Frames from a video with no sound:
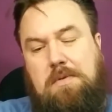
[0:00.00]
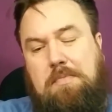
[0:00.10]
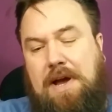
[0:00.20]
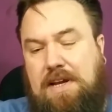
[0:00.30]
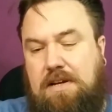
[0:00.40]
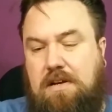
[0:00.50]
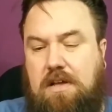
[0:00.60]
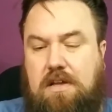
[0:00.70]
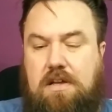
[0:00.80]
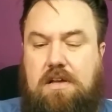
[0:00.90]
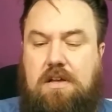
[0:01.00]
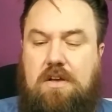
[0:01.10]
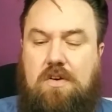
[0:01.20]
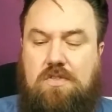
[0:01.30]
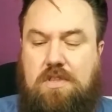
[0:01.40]
The paint
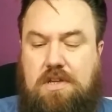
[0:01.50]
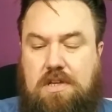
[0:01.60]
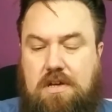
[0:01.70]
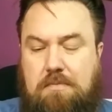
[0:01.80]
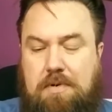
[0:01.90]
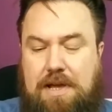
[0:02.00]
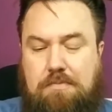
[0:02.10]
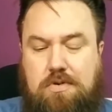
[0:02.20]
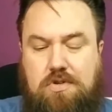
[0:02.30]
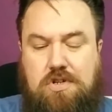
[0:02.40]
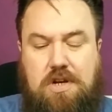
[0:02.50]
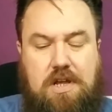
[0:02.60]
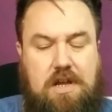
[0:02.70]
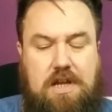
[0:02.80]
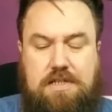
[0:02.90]
on the black portion
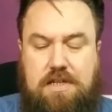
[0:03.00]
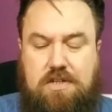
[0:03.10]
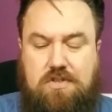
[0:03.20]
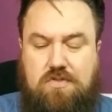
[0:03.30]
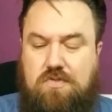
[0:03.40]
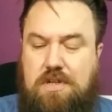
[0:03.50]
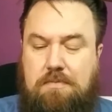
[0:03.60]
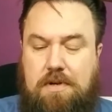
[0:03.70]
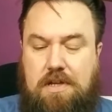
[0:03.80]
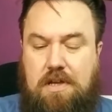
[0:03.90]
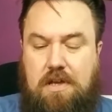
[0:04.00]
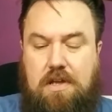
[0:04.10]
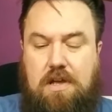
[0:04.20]
here is extremely